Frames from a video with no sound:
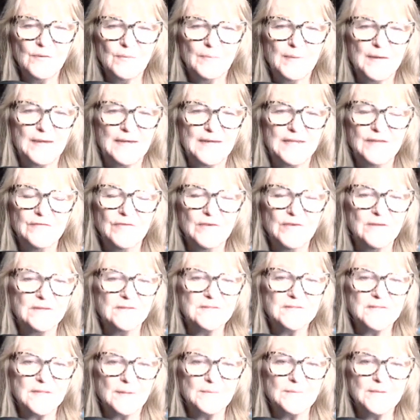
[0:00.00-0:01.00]
but even
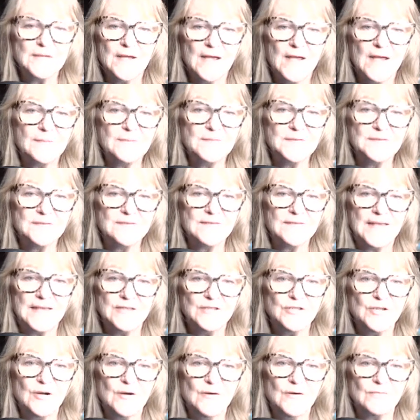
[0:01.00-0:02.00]
sometimes they
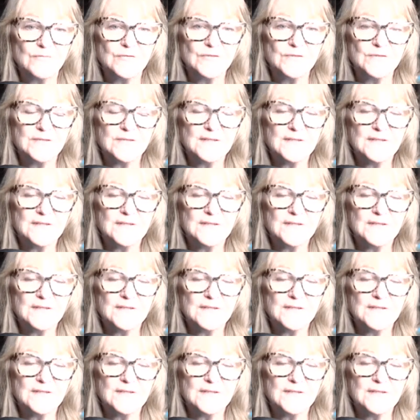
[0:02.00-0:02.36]
don't,